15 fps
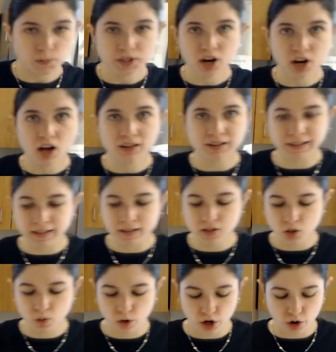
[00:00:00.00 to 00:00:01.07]
but not
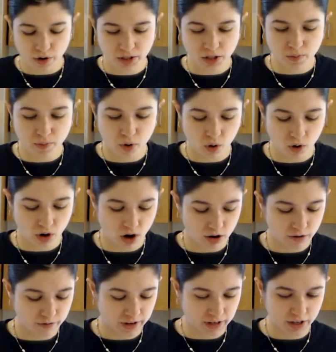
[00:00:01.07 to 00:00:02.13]
least, we're going to pour
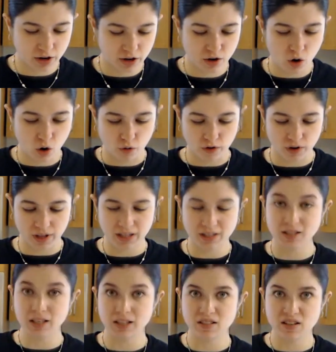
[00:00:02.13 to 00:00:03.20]
our vinegar over this
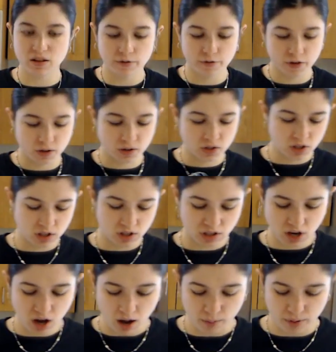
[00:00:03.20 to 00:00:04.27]
until it fills to the
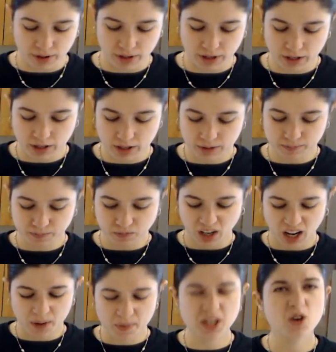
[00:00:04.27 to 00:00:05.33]
top.
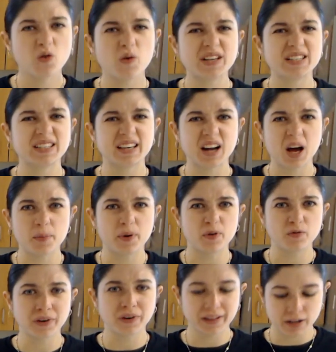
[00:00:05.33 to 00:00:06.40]
I'm gonna whisk it up
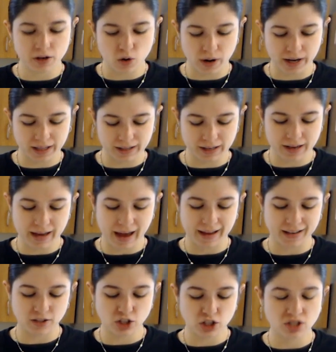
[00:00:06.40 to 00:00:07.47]
really quickly
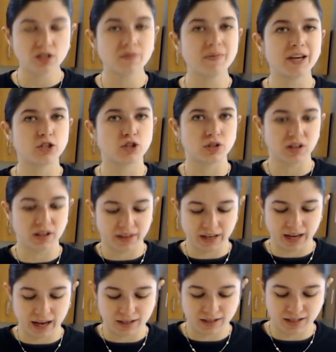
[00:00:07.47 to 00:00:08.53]
again, just to make sure
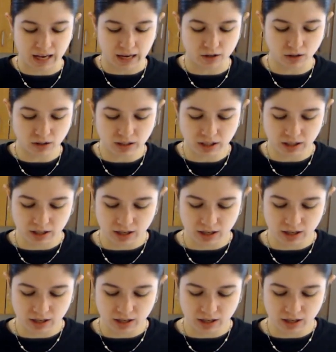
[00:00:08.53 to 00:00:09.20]
nothing has settled.